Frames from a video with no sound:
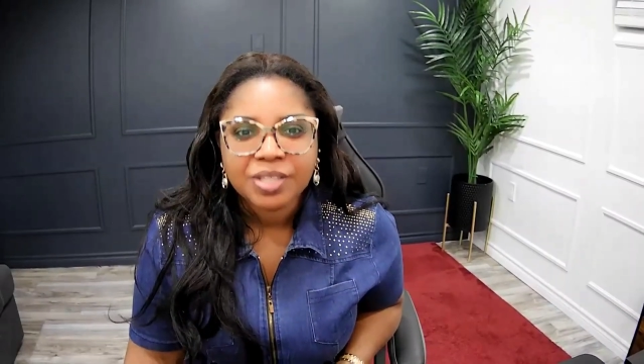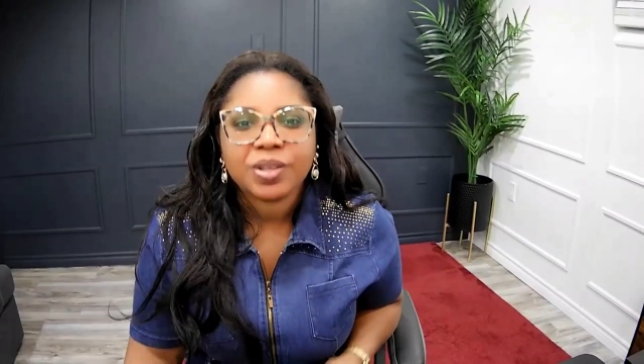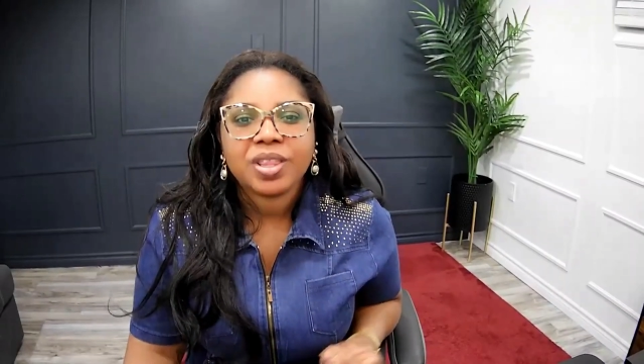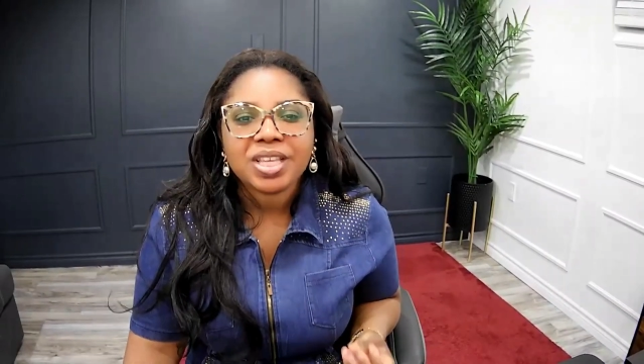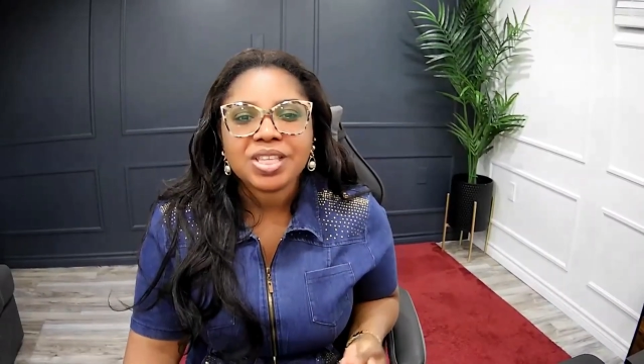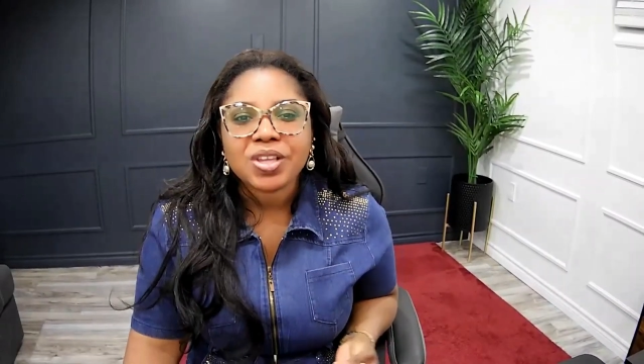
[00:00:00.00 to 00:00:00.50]

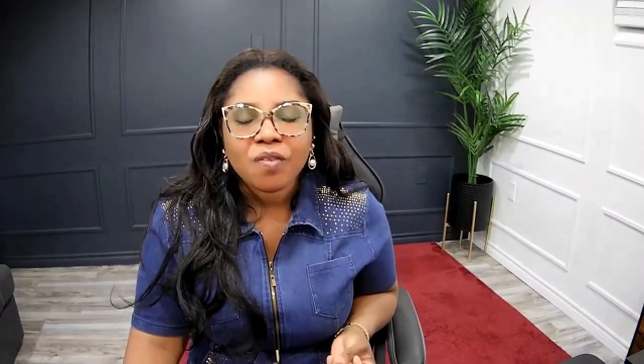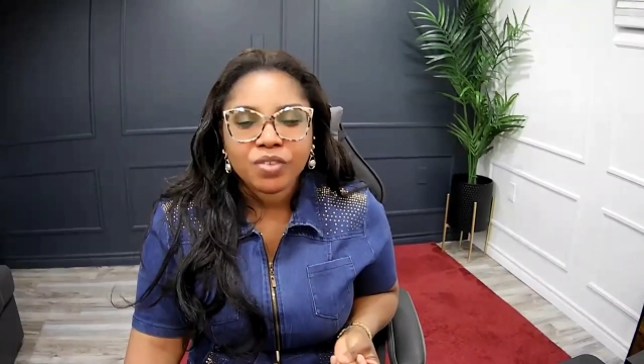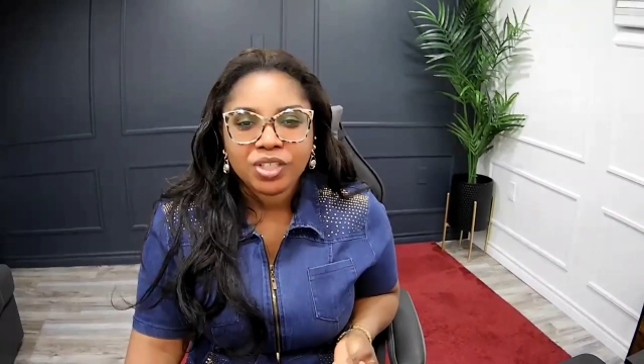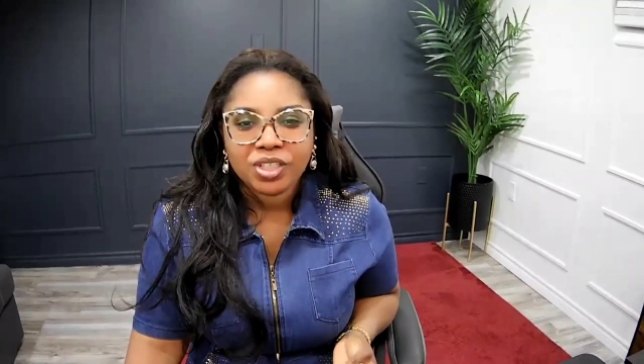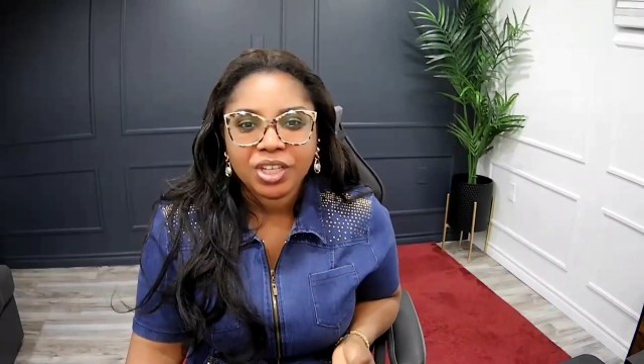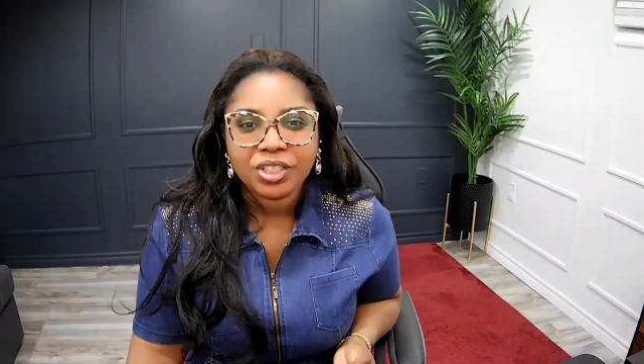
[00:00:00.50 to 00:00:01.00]
So, this
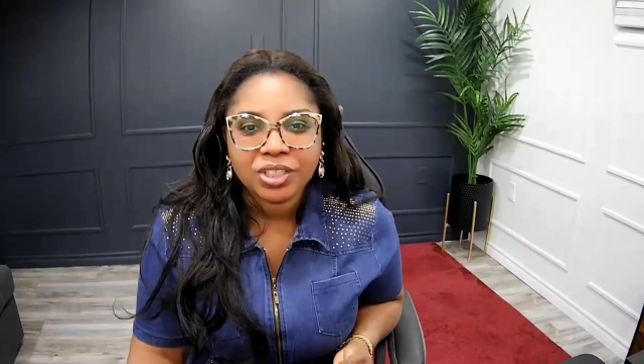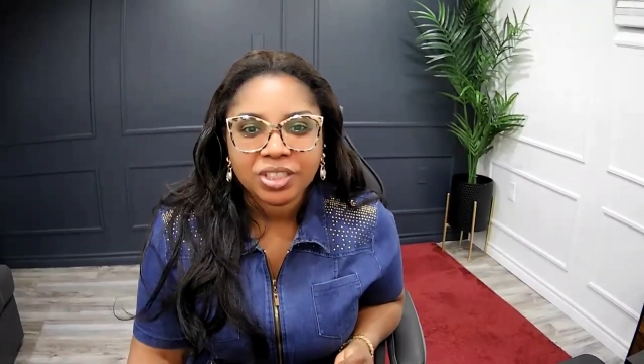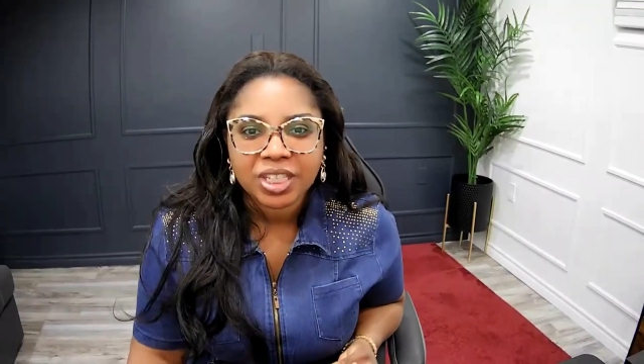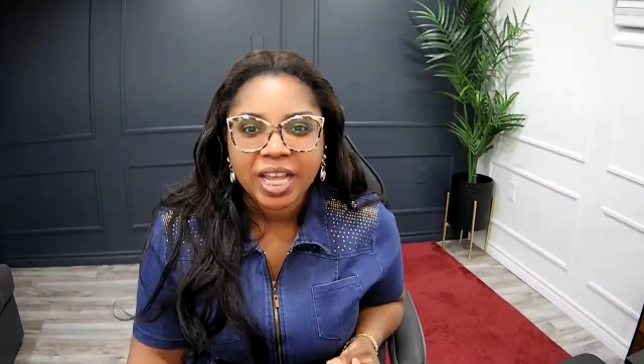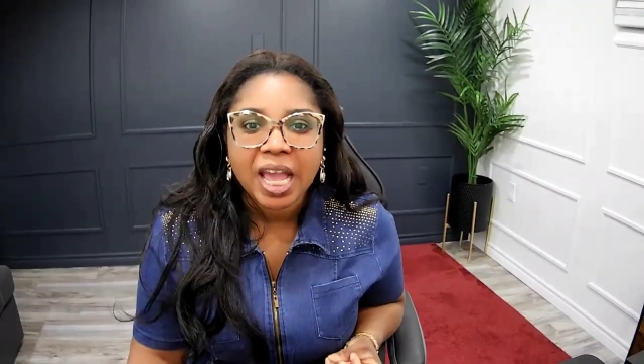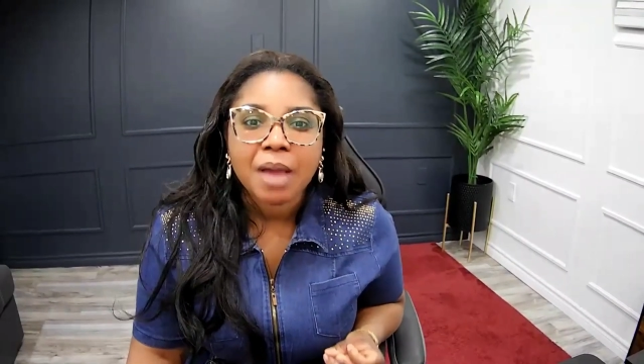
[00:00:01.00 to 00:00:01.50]

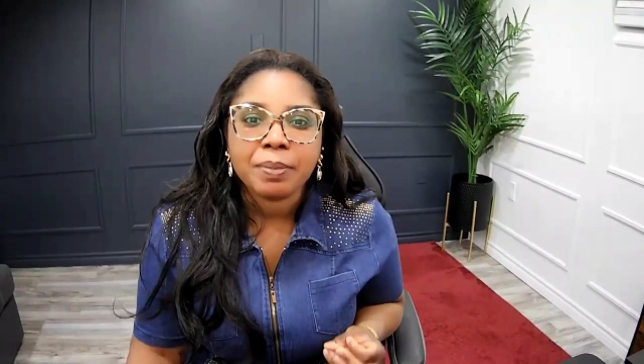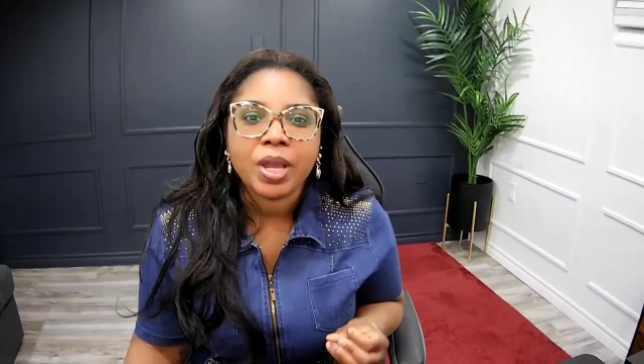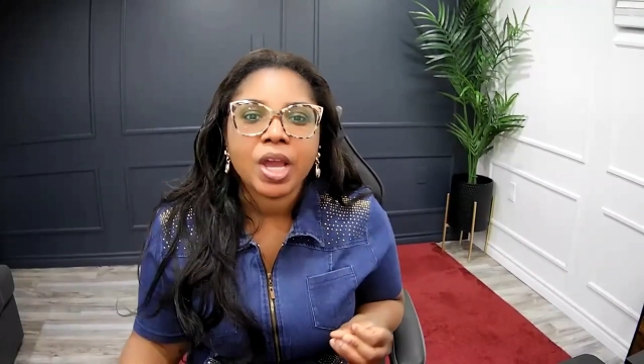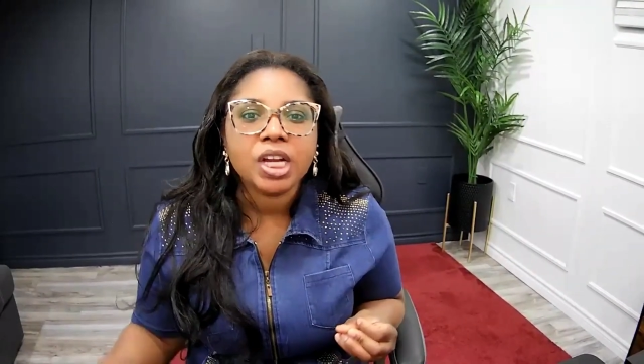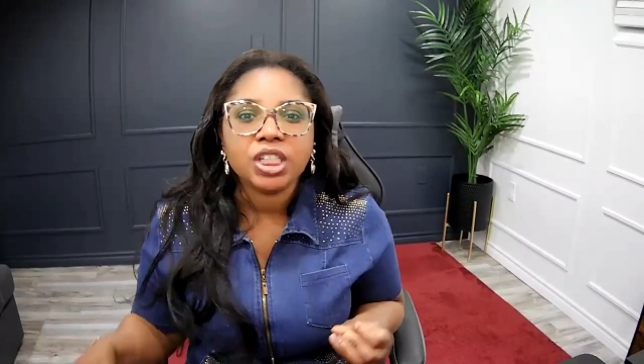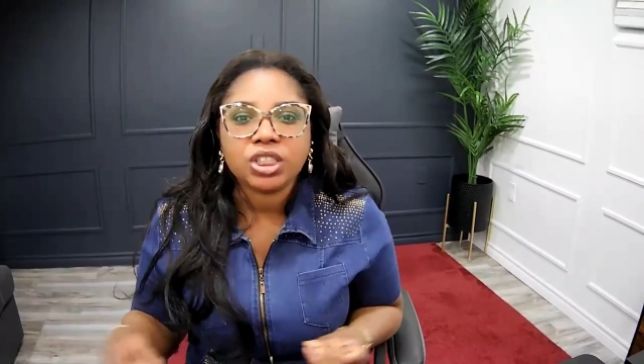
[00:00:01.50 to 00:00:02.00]
conversation today, I'm
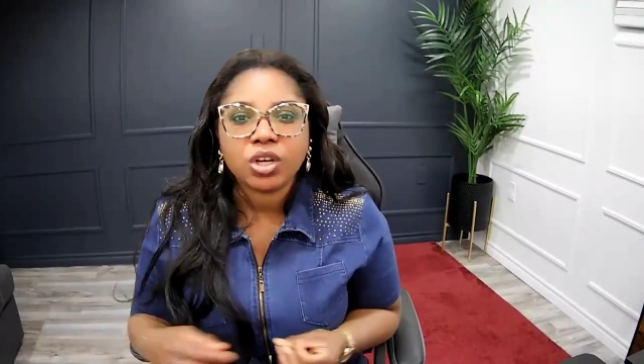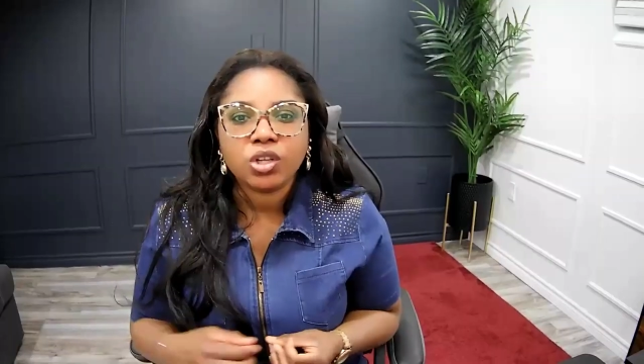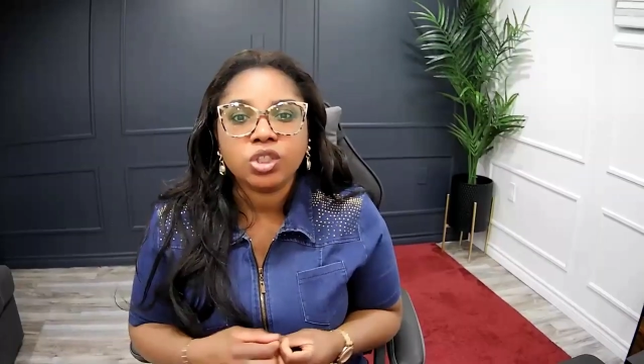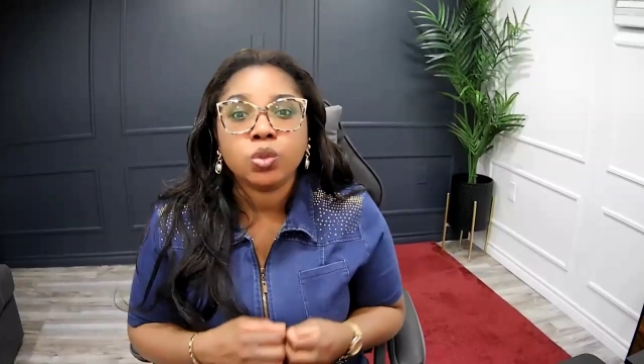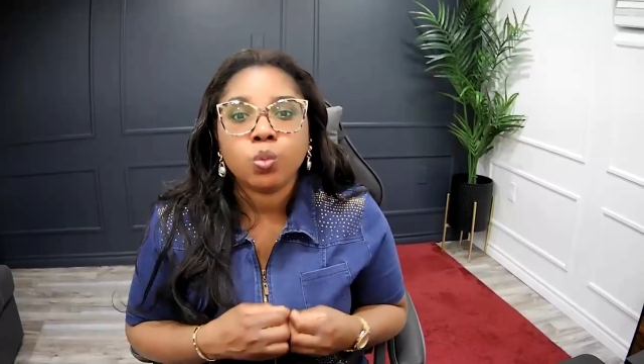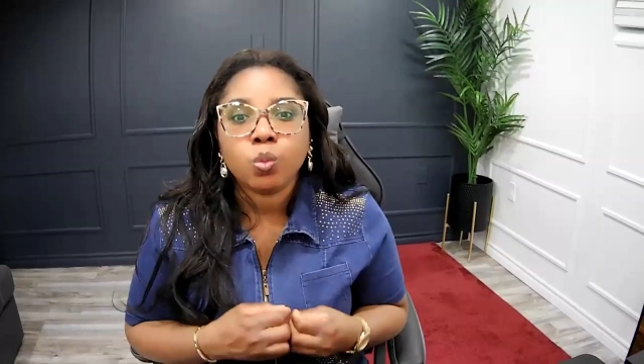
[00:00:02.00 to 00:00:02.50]
going to
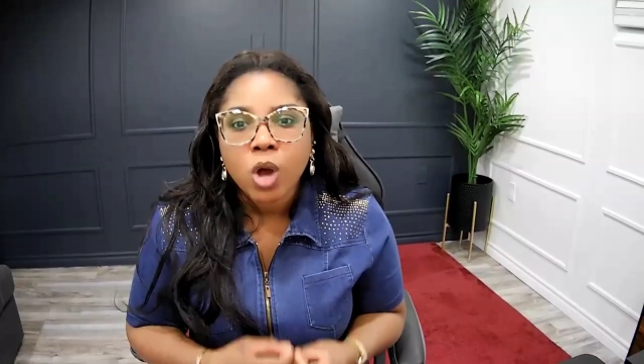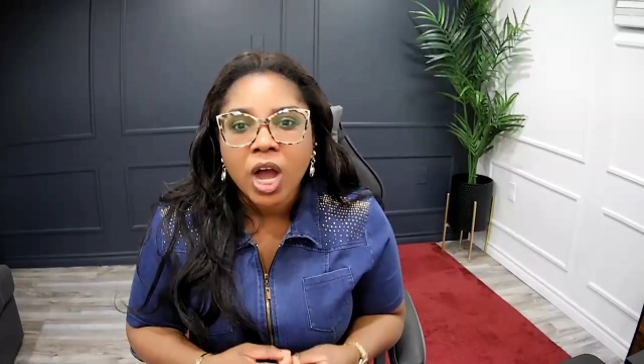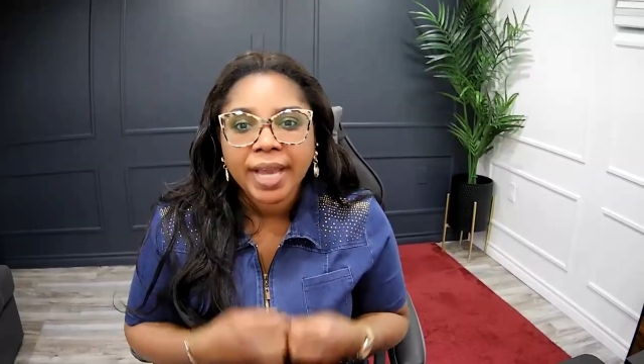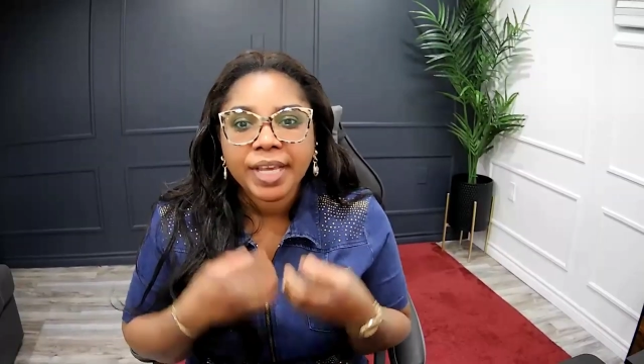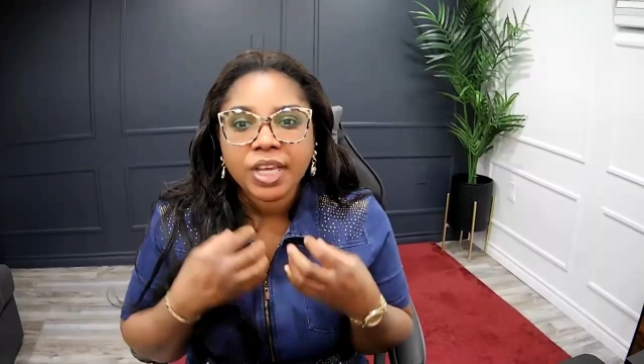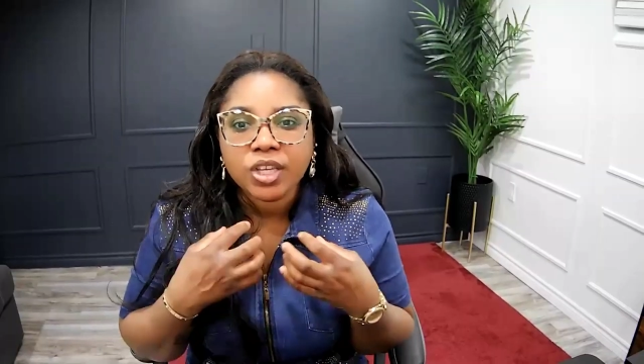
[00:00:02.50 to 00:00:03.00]
show you
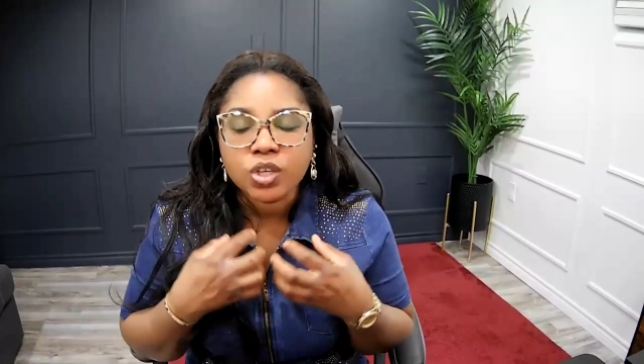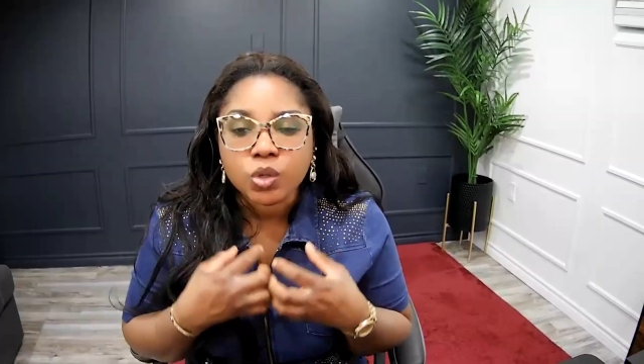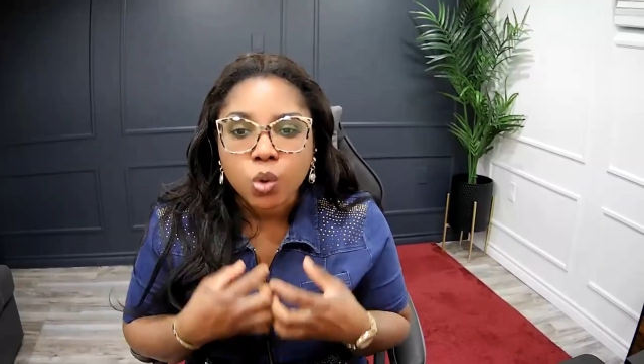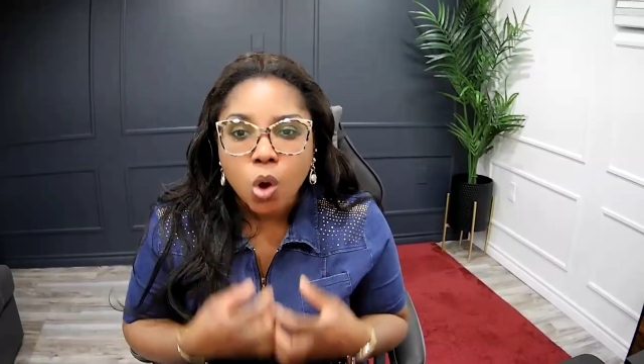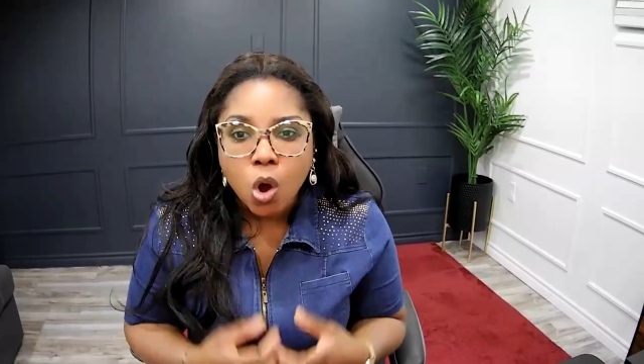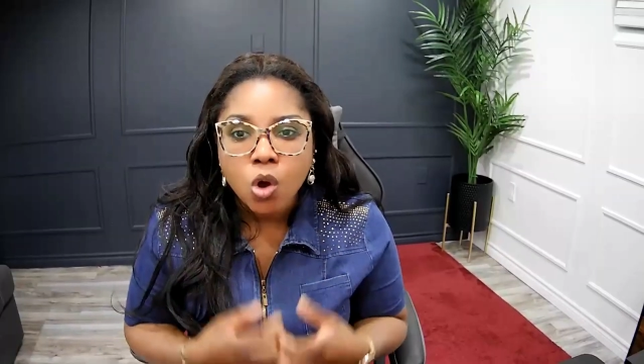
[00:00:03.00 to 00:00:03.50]
why you